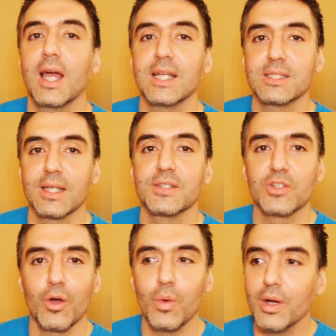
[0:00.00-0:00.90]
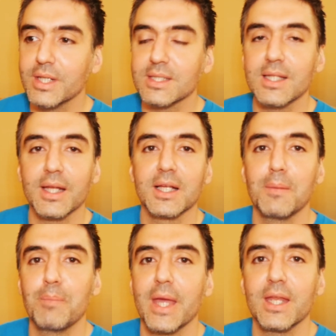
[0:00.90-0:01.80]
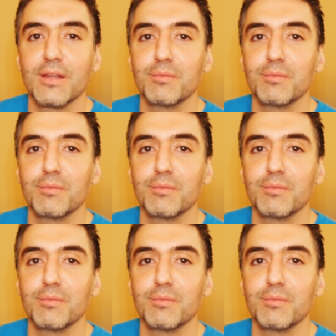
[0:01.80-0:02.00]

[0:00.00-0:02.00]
as things go on. It's not a competitive